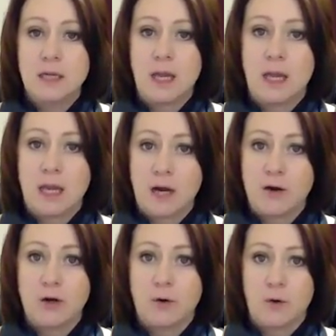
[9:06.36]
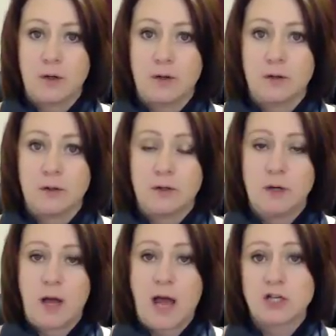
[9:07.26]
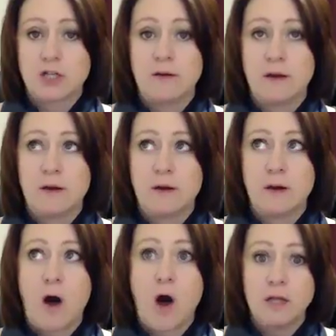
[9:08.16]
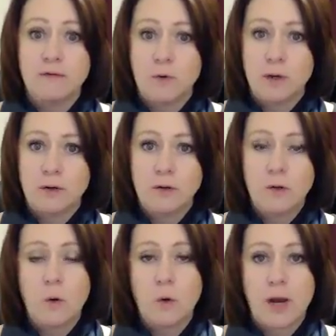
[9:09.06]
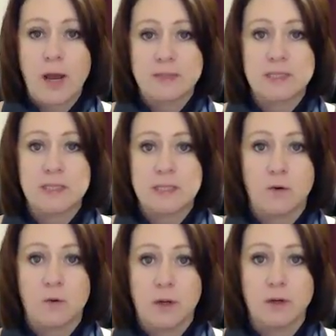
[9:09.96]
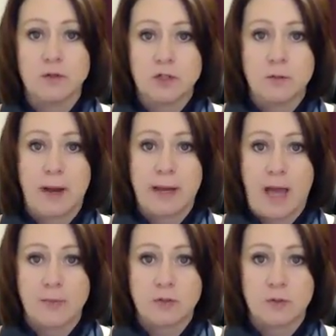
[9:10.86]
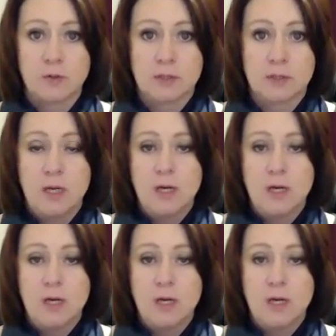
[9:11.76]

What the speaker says: a carrier oil, actually olive oil or MCT oil, to my capsules.